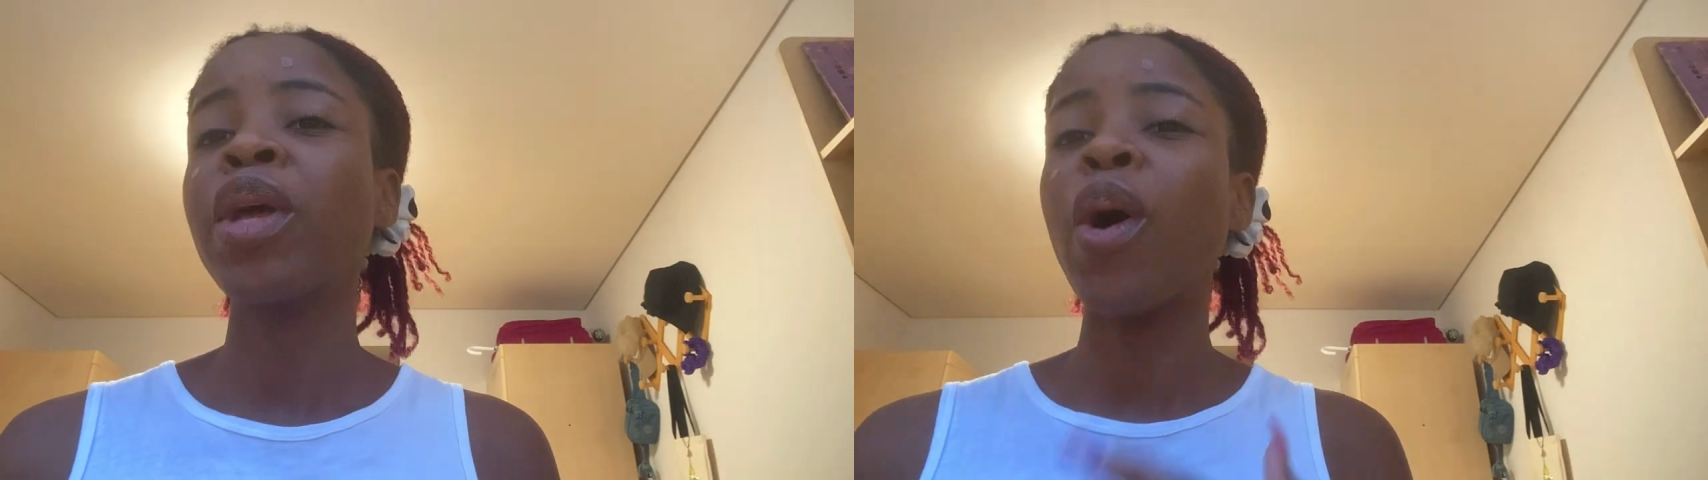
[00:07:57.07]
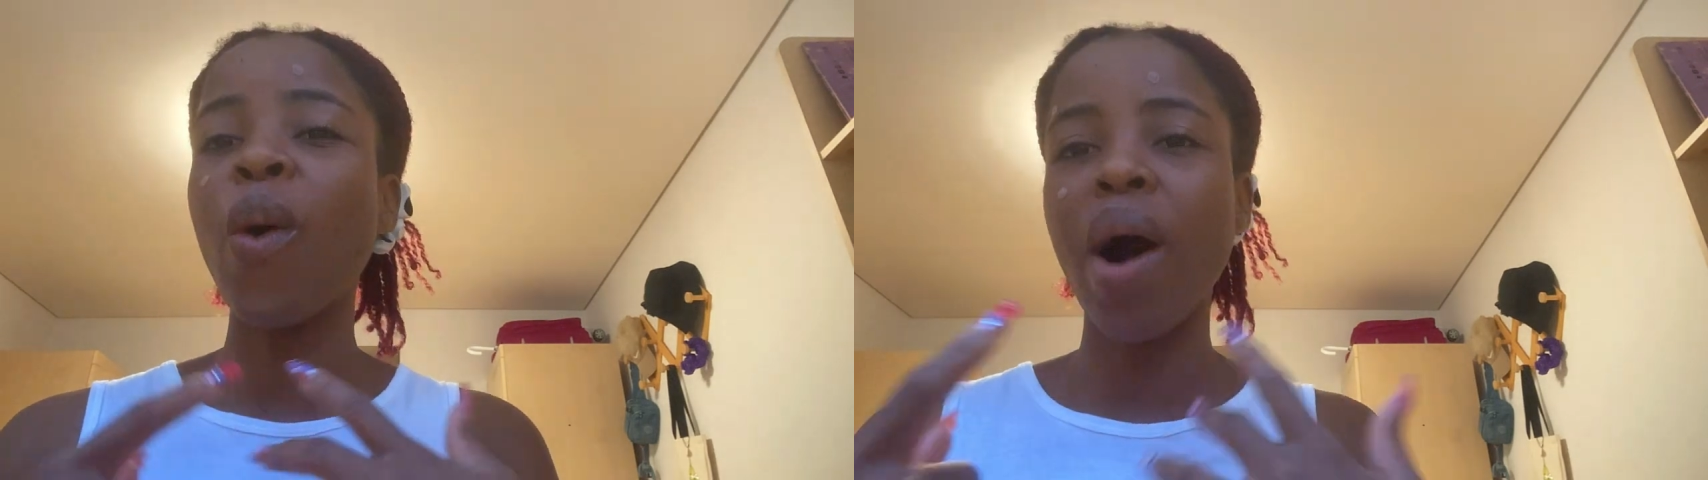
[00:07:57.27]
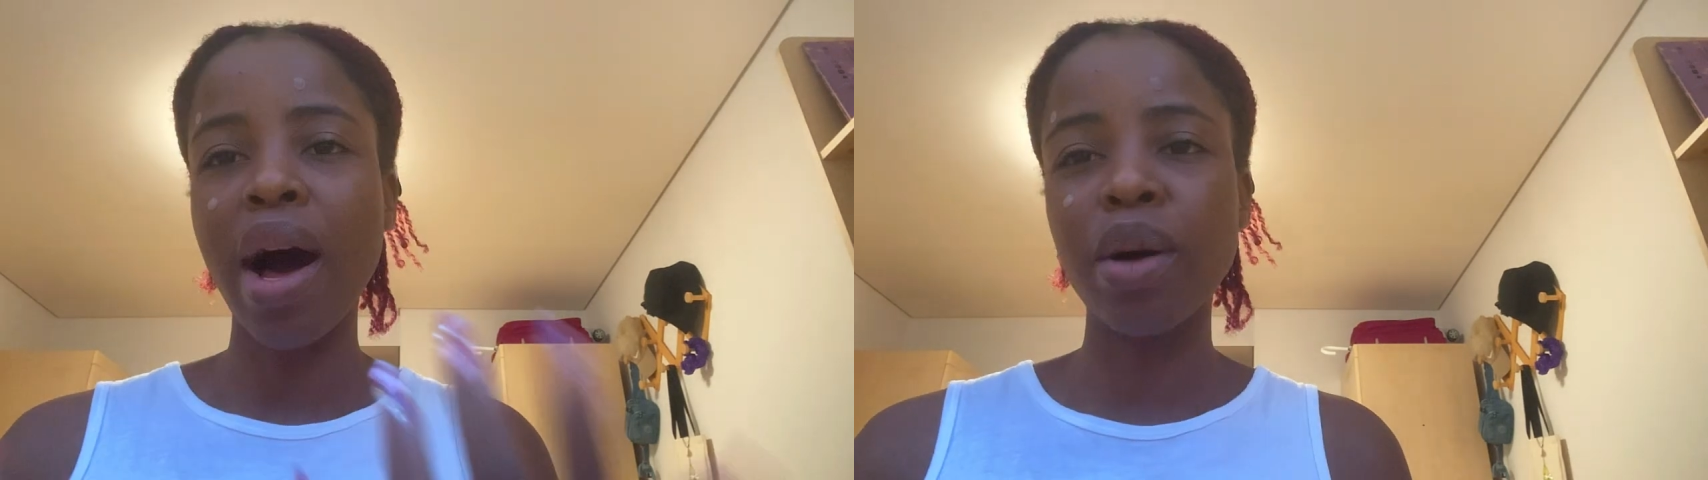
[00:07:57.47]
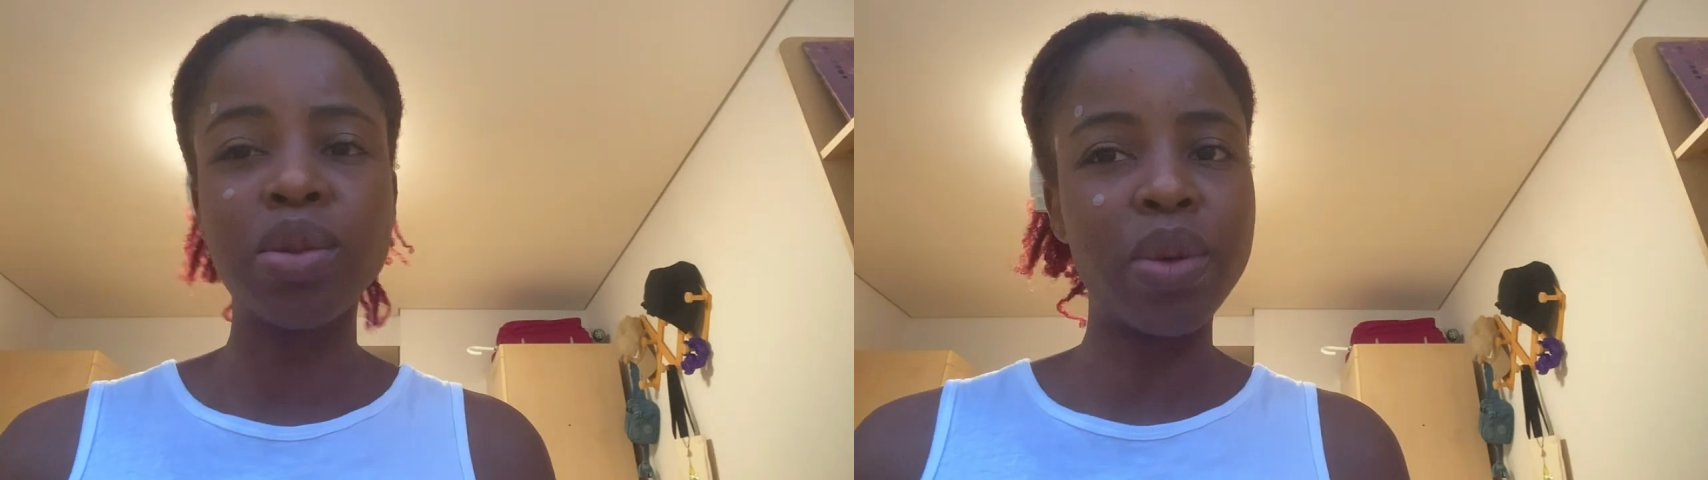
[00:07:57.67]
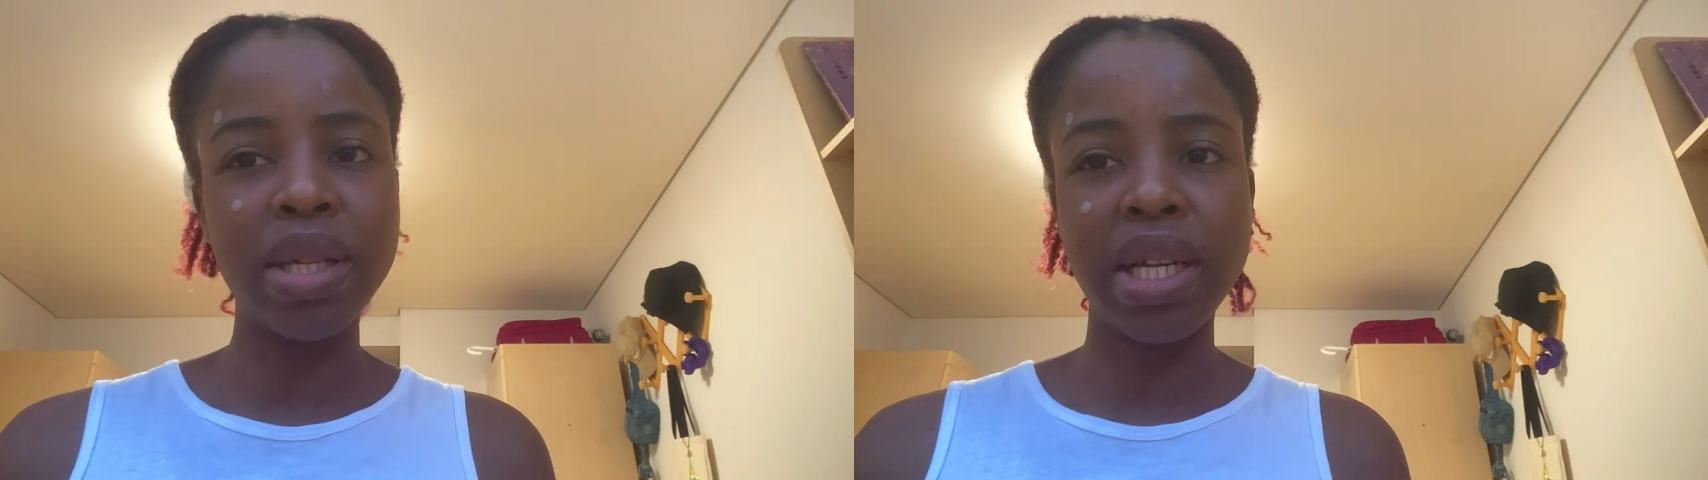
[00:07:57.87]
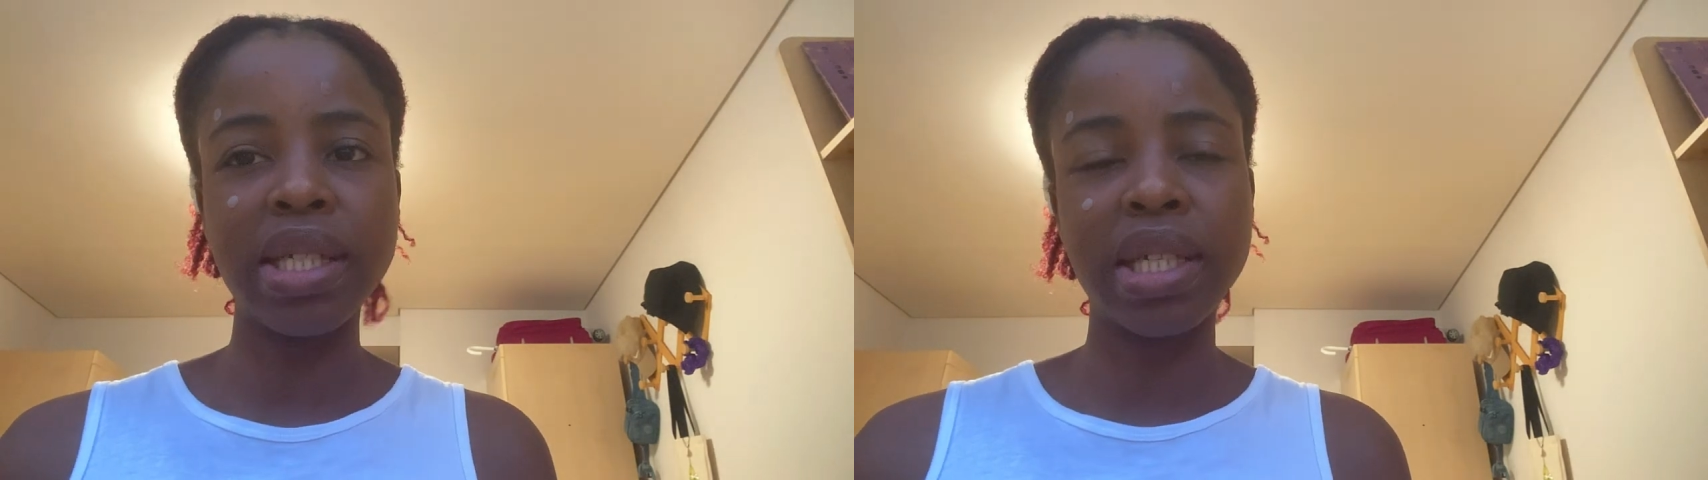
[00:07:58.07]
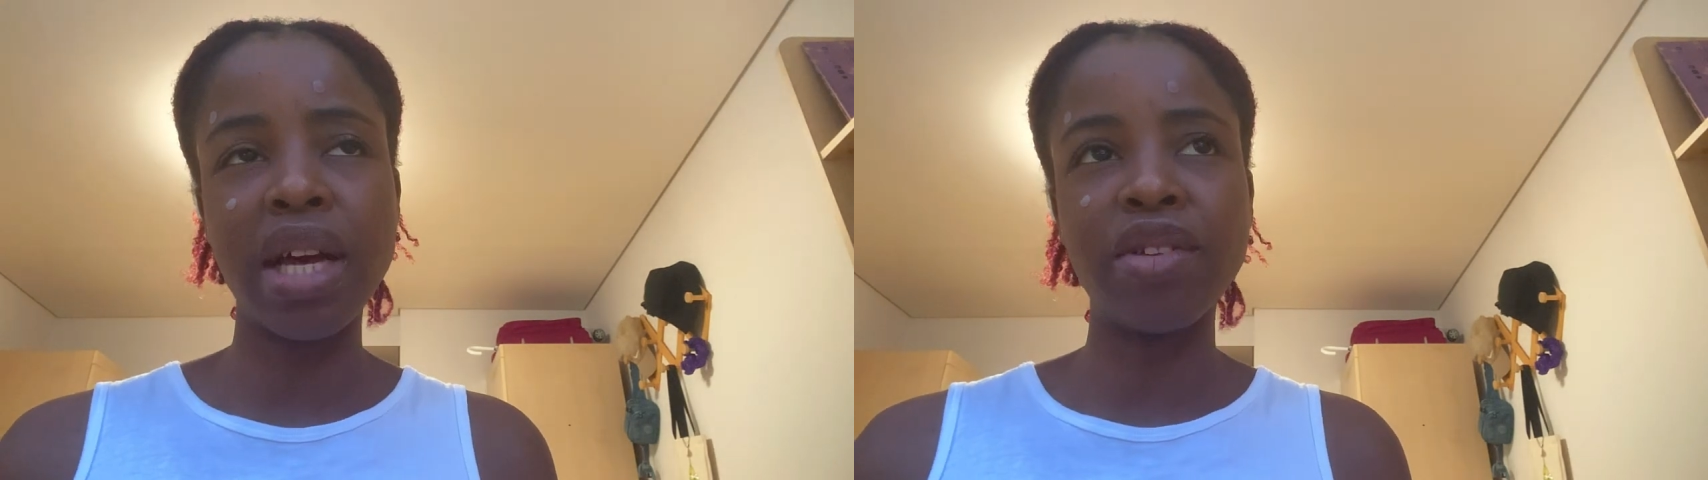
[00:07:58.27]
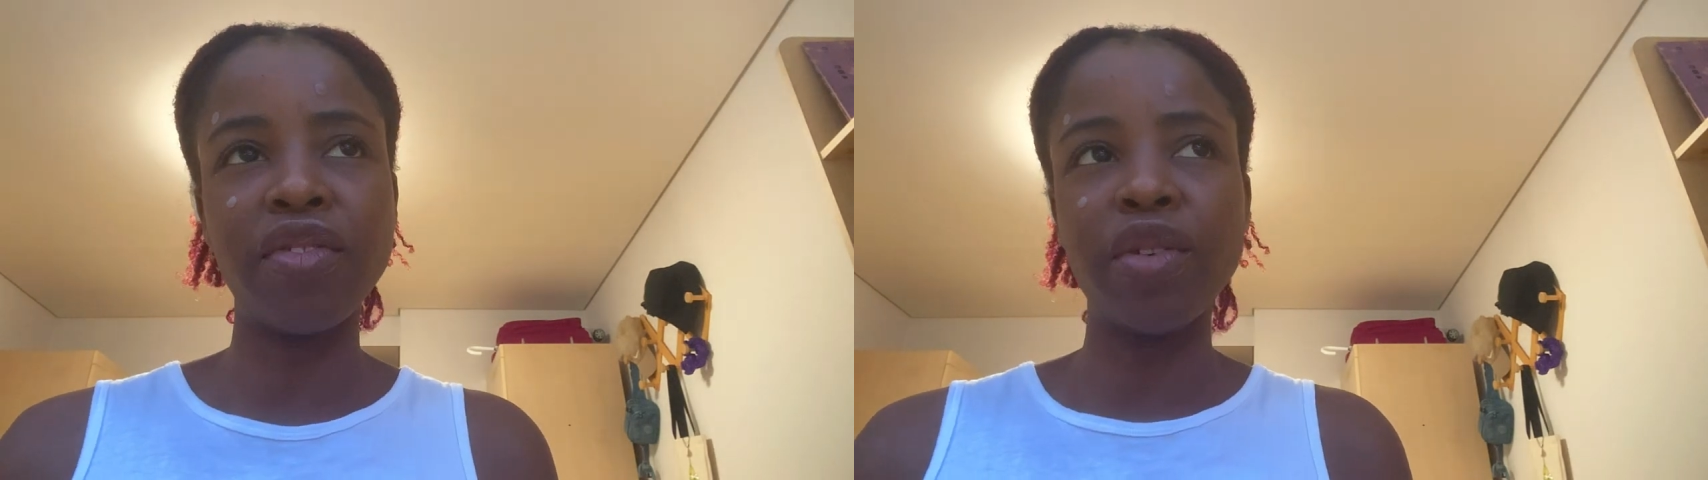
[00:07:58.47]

or how to answer these kind of